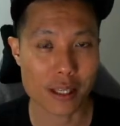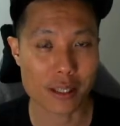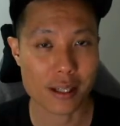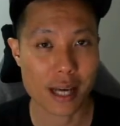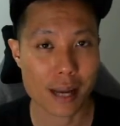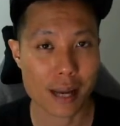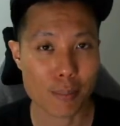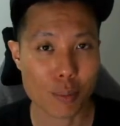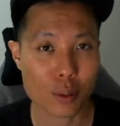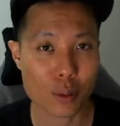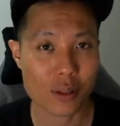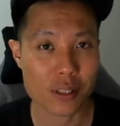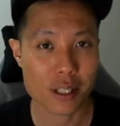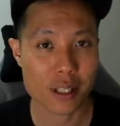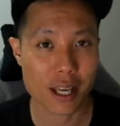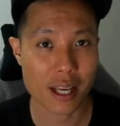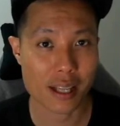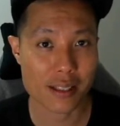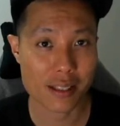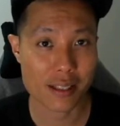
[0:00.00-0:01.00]
the unboxing
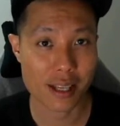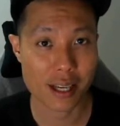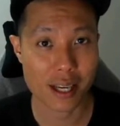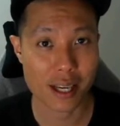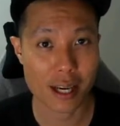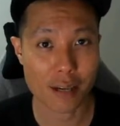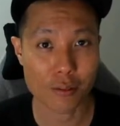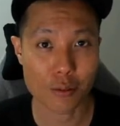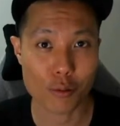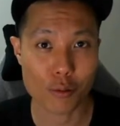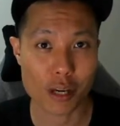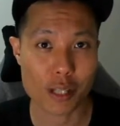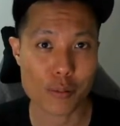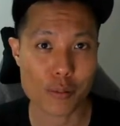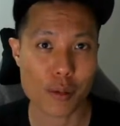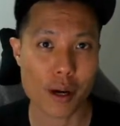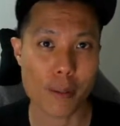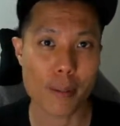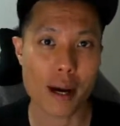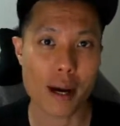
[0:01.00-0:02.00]
and setting up of the
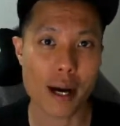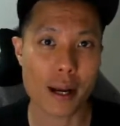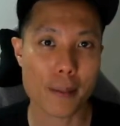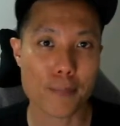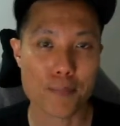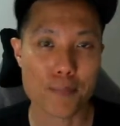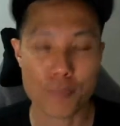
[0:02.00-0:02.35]
Raspberry Pi.